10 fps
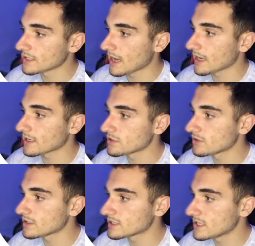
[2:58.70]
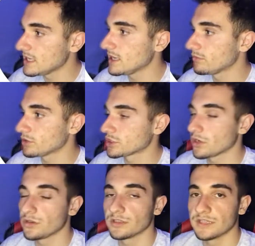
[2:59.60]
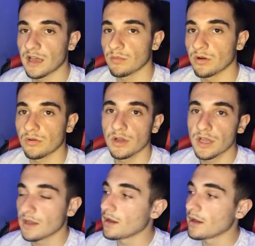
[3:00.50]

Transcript: side as you can see it will show you a demo uh,